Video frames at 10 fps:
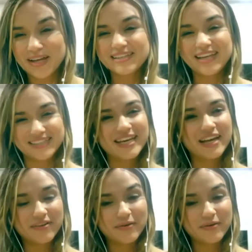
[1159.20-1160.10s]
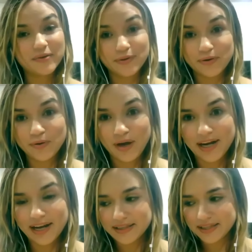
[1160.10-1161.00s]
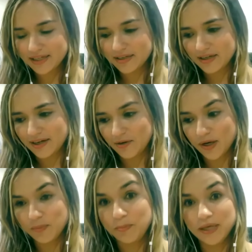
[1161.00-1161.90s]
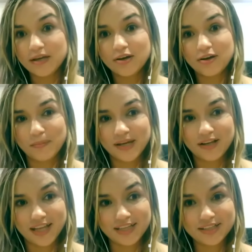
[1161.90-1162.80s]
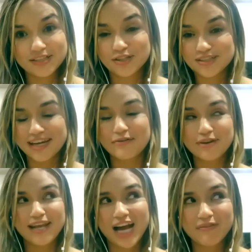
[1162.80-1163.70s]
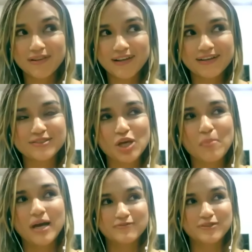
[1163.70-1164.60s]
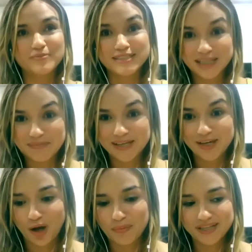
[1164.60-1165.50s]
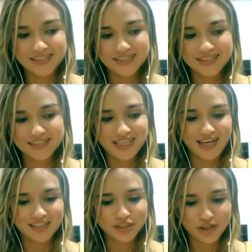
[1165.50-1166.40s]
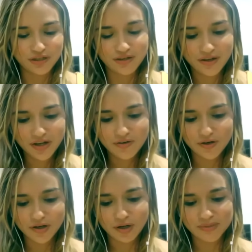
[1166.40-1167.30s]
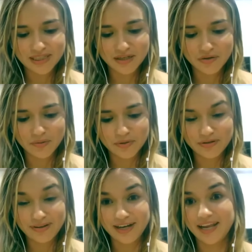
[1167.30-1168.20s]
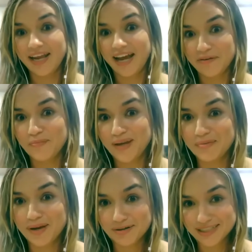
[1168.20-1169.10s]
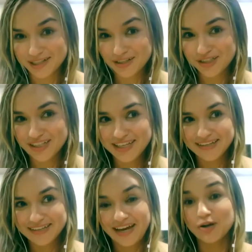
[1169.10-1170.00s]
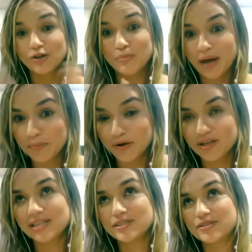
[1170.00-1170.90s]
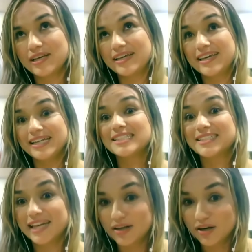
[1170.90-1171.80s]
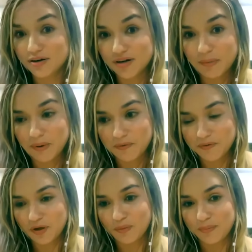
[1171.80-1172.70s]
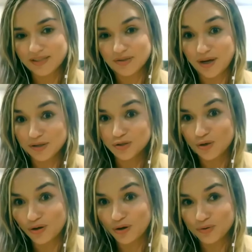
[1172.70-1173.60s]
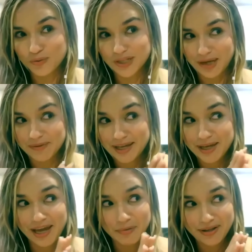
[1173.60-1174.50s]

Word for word: But yes, I agree with you. And I think uh, when big comic collectors, because I really have learned so much from Sleeping Comics and Sean from Comics and Crypto, and I have made my research, and also my brother is he is the nerd about comics, so I also go with him.